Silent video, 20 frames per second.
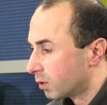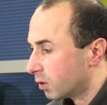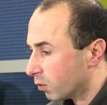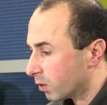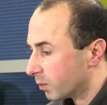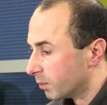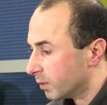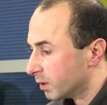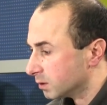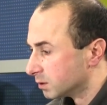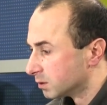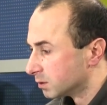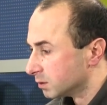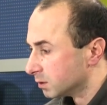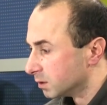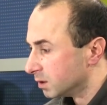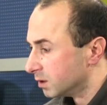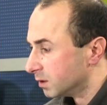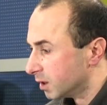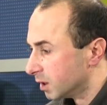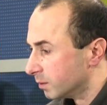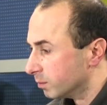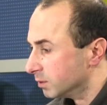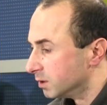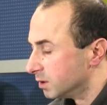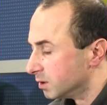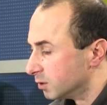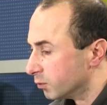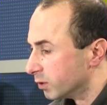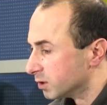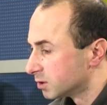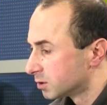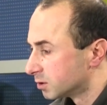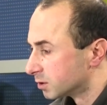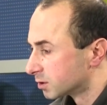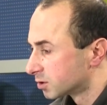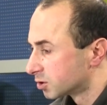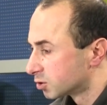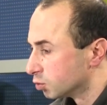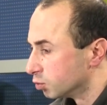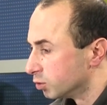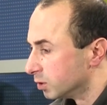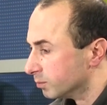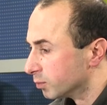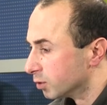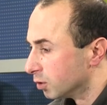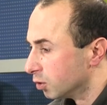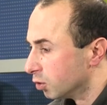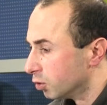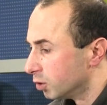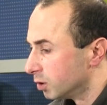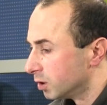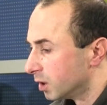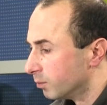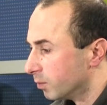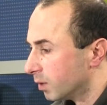government enabled investors to employ